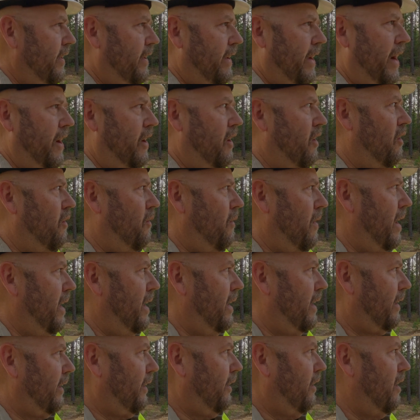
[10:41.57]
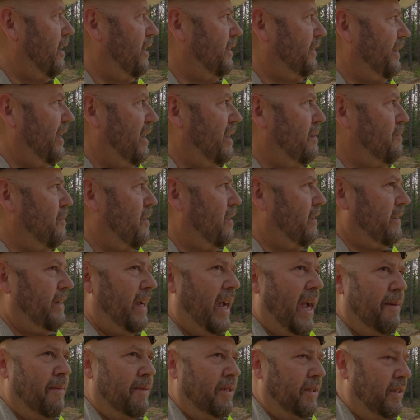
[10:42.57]
I don't want to cause any more
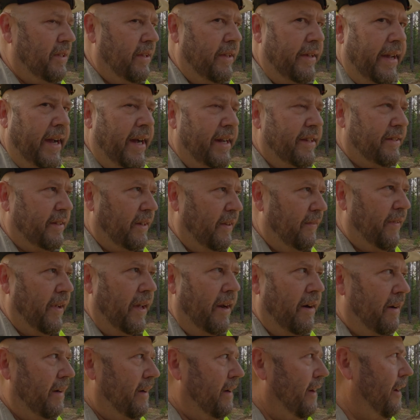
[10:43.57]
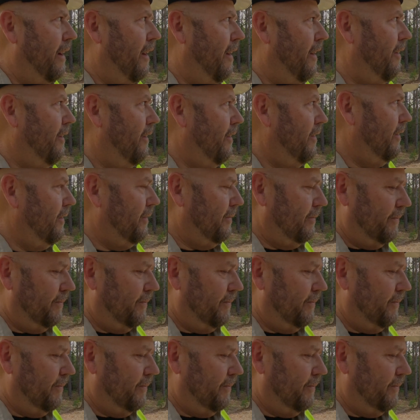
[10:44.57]
damage to the excavator, you know.